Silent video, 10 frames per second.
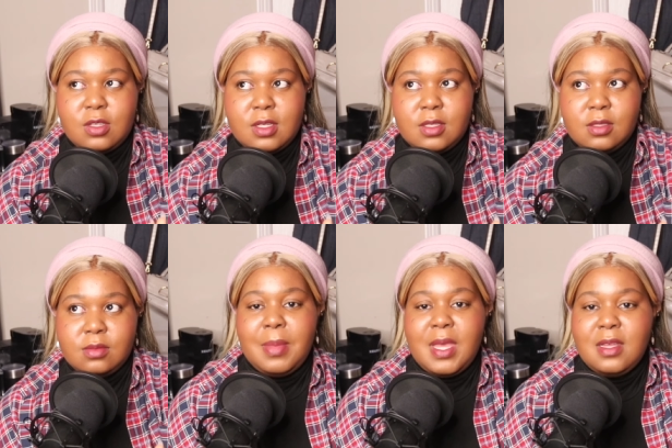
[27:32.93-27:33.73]

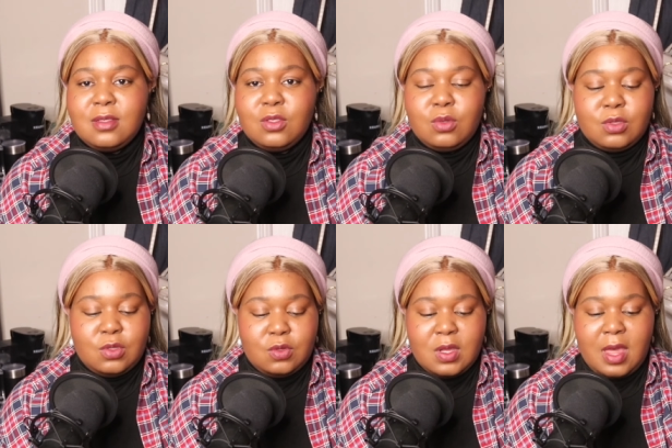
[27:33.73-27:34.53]
to piece two and two
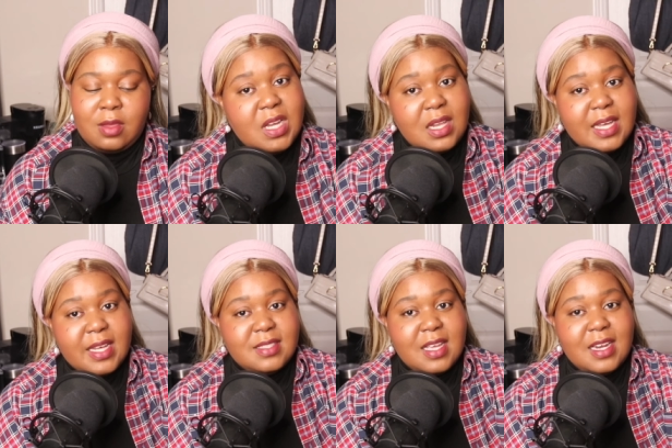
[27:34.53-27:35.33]
together. Now, like
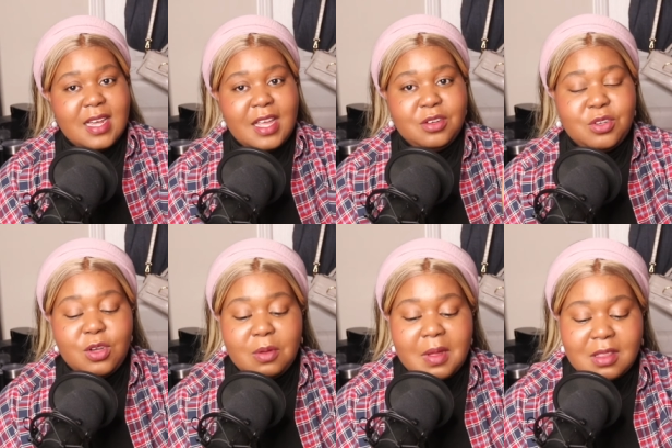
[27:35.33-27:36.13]
I said, I don't
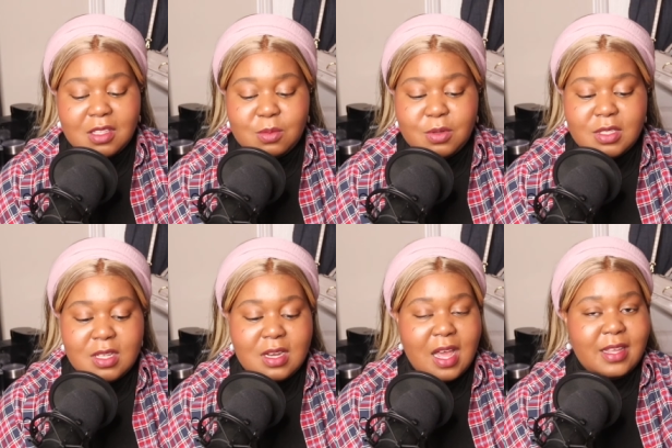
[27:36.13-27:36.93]
know about this
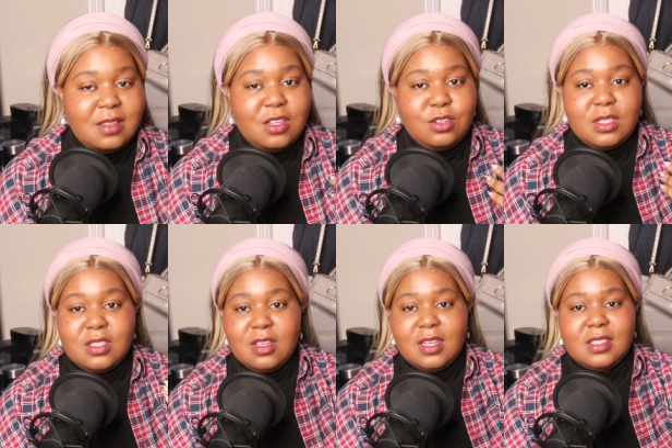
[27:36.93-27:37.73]
person. I literally
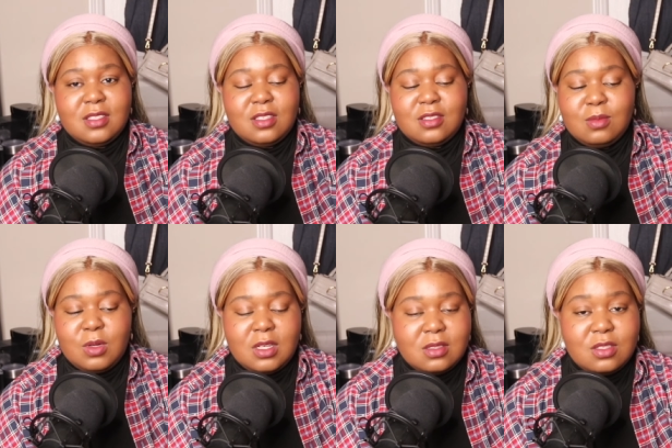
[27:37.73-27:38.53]
saw this on someone
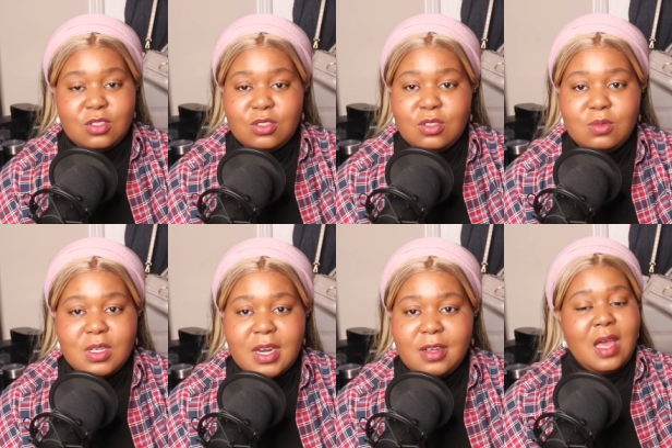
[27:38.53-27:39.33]
else's YouTube
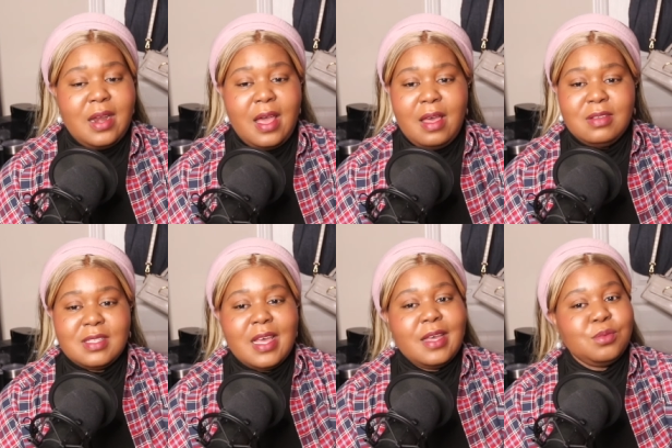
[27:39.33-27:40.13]
channel and I was
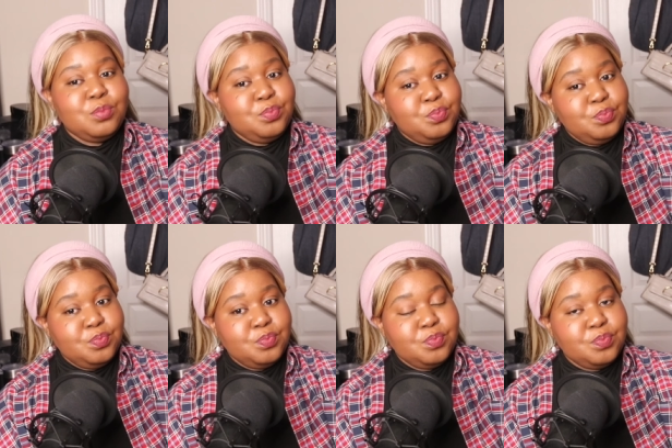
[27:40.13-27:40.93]
like,
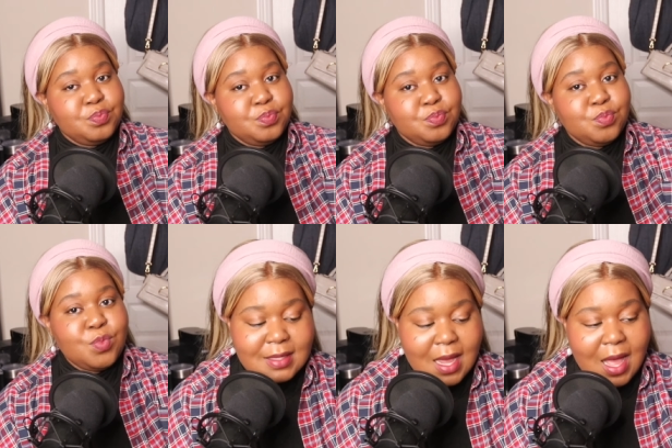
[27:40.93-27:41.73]
mmm,
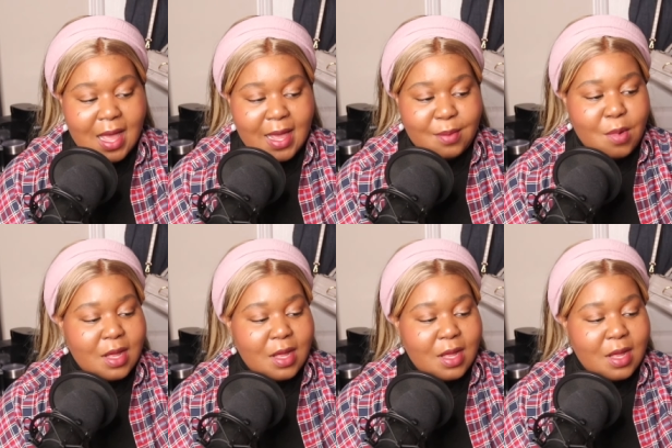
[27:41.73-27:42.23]
time